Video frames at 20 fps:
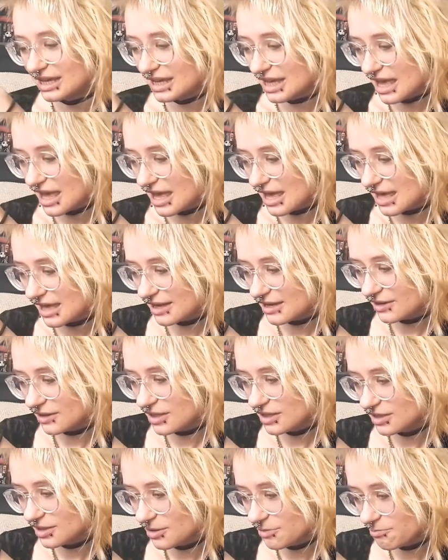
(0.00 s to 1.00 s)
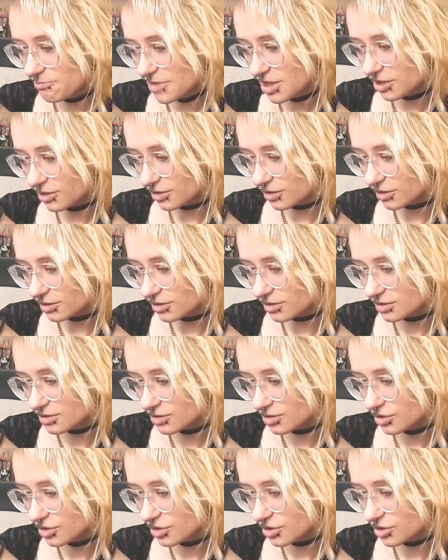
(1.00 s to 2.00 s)
And in the middle,
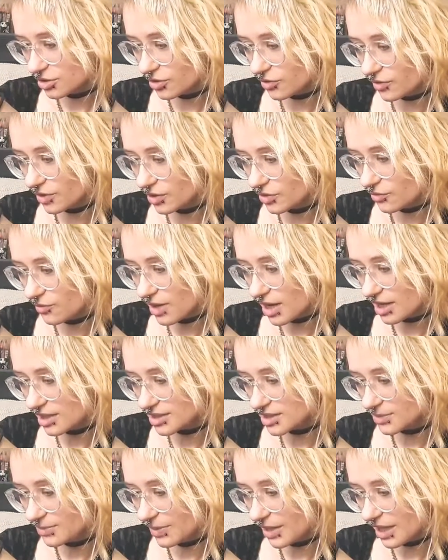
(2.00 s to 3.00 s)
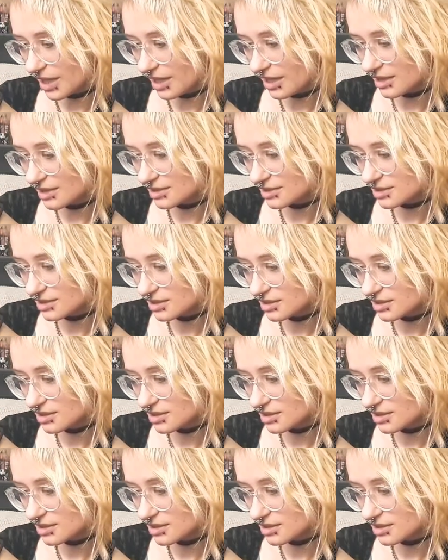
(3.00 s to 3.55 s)
you're going to want to paint